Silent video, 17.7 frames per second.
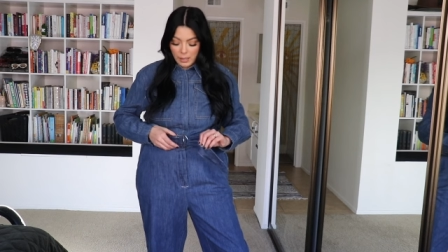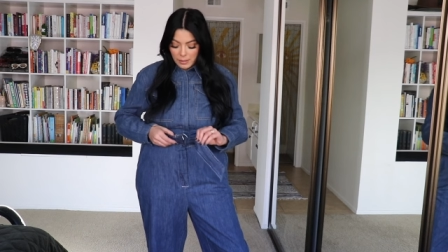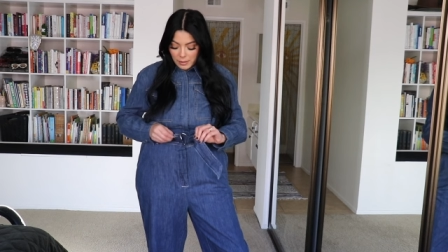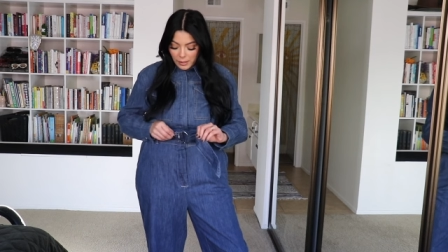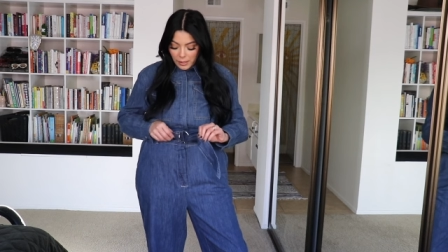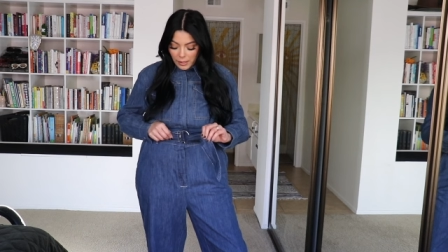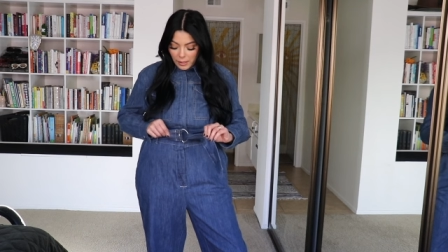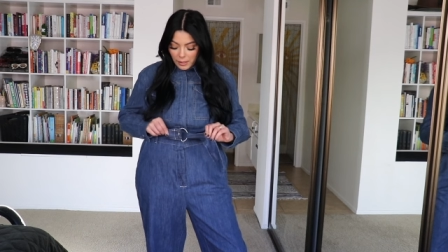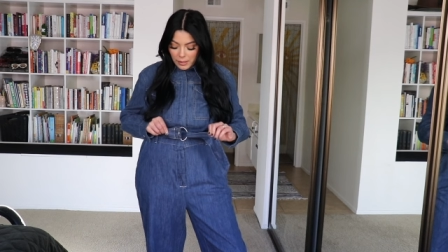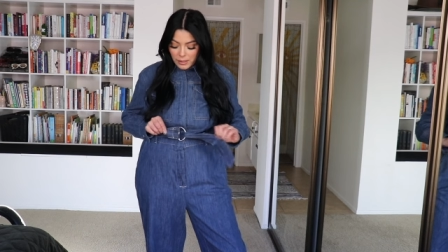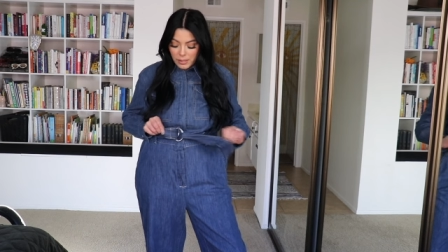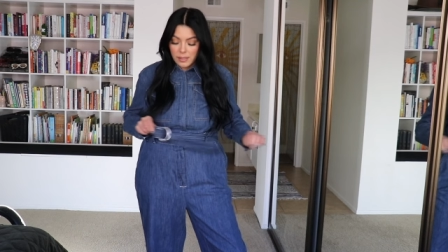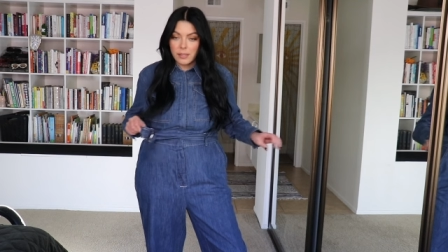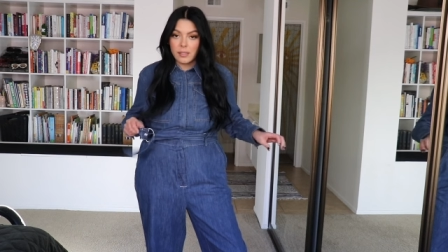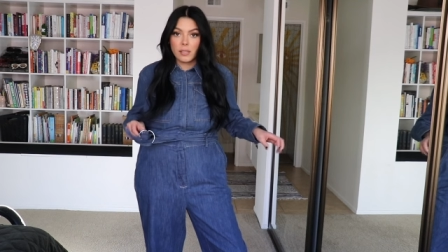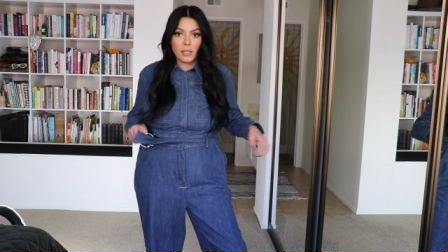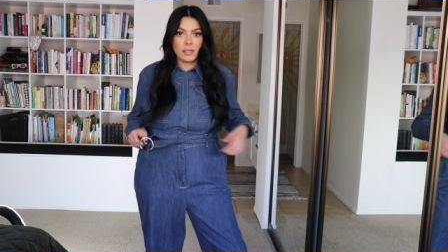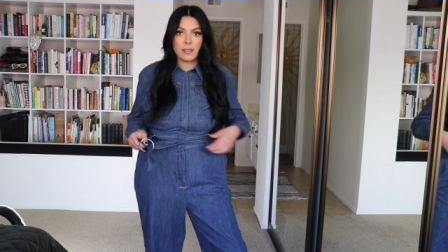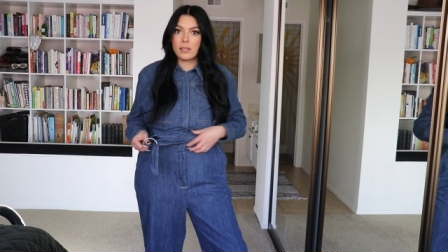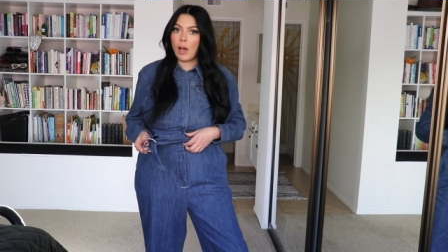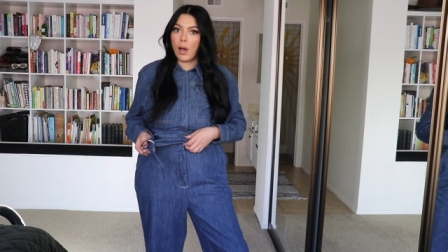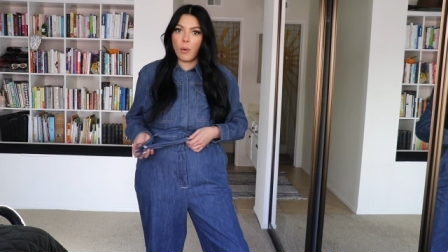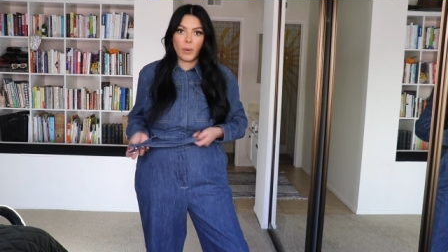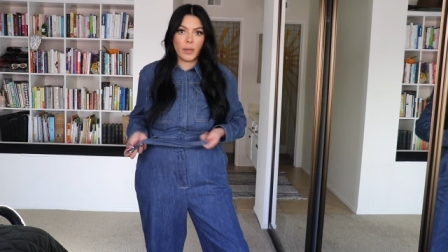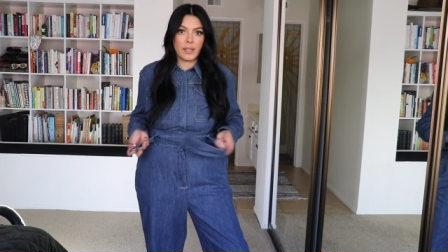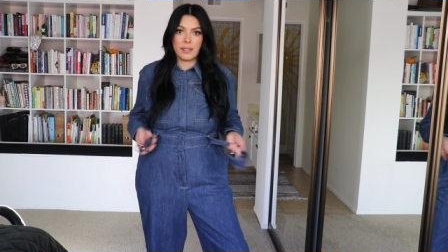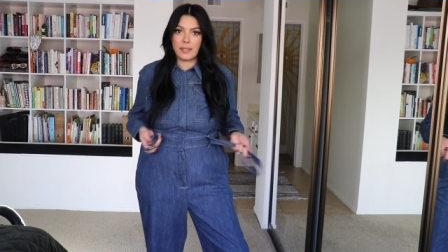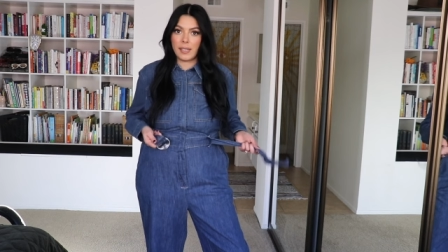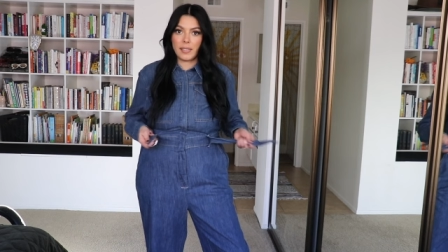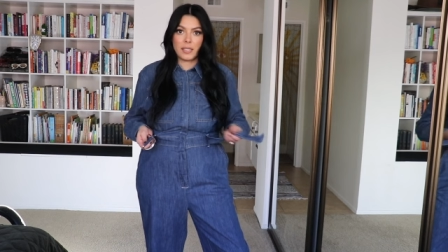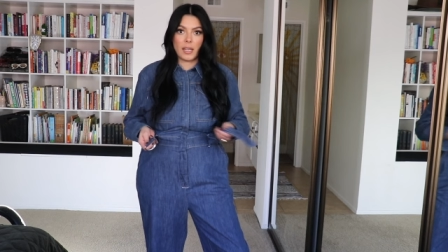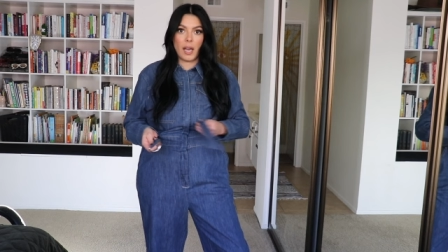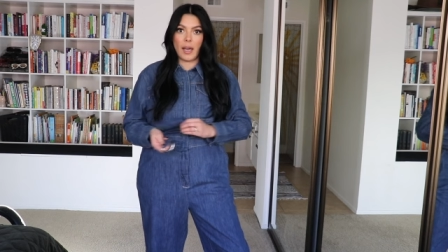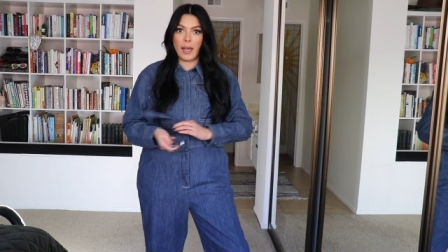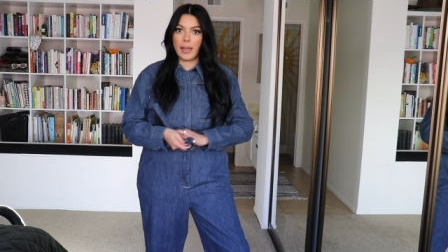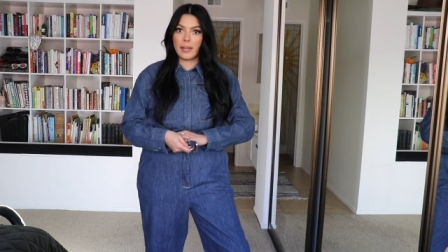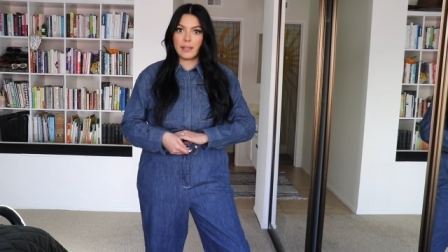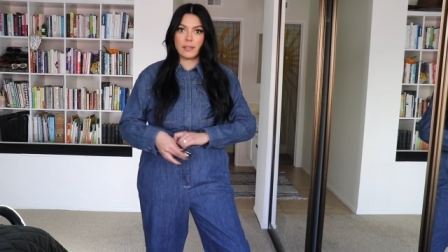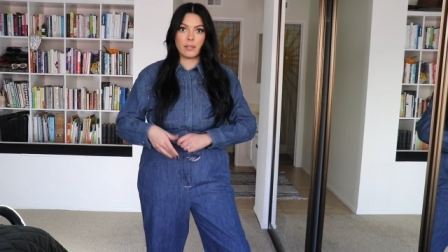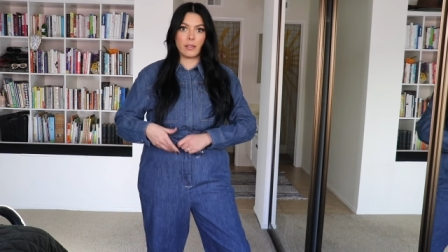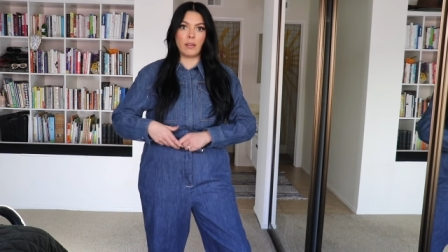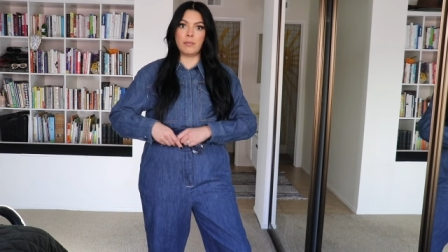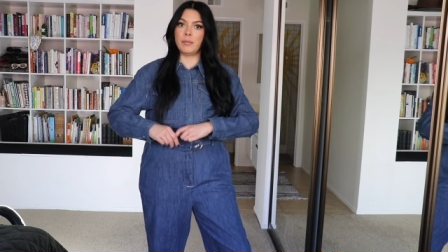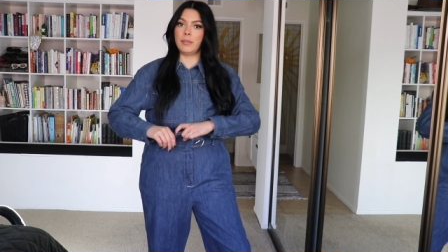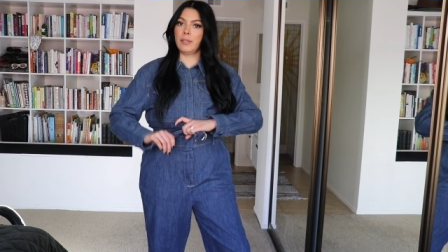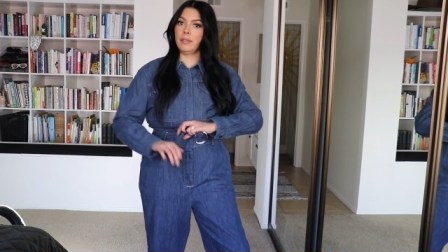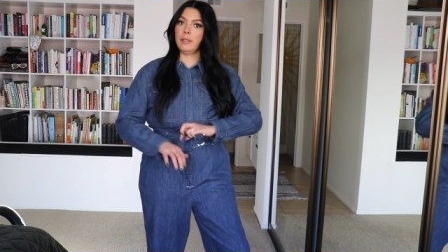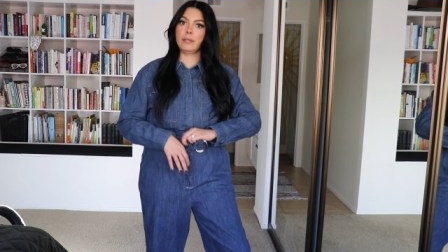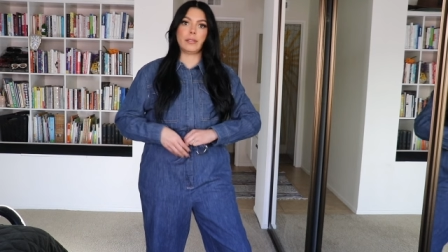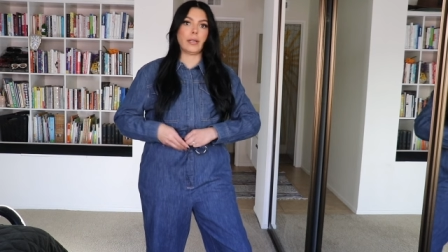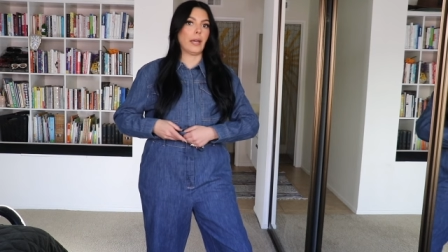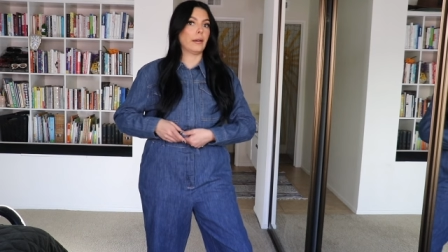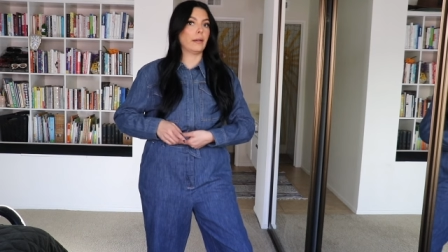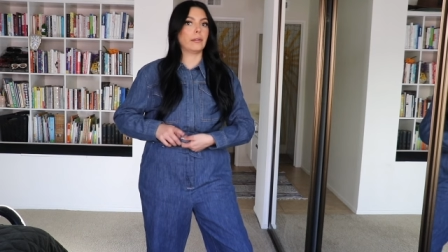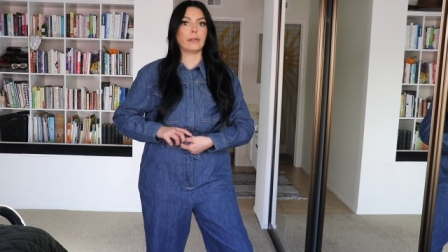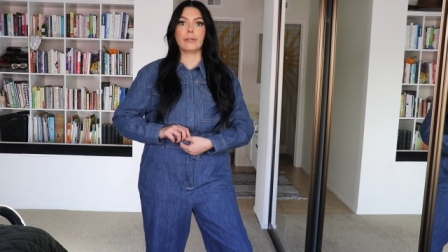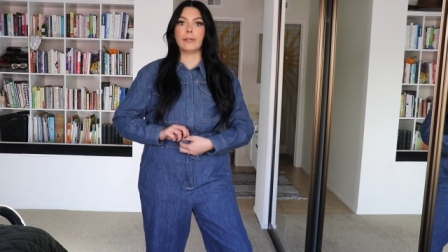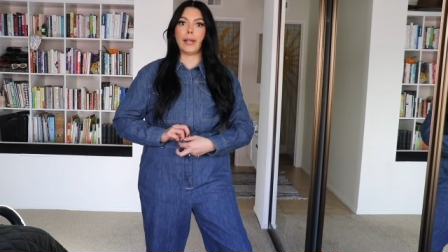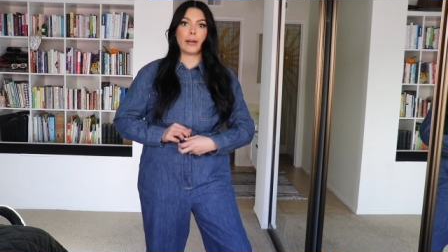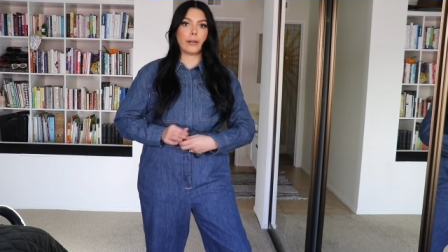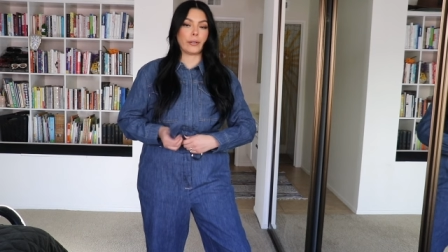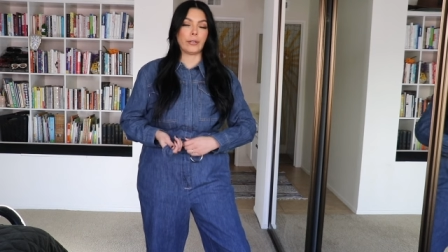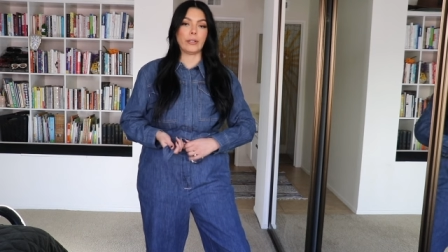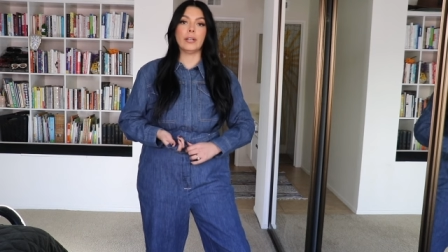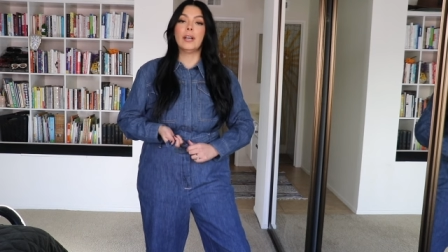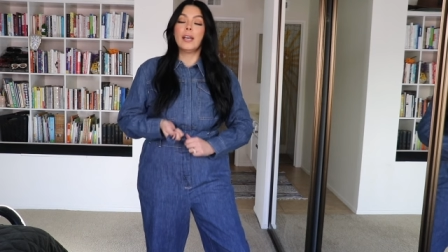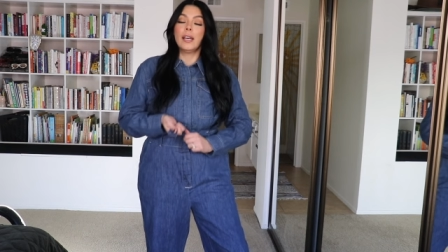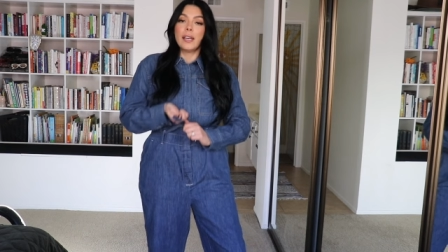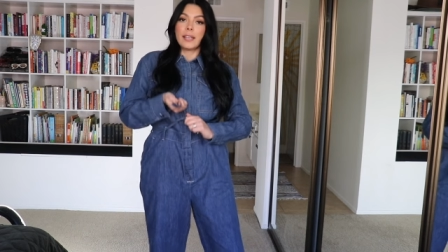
It's like, it just does not want to stay tied. So I'm tied a little knot, girl.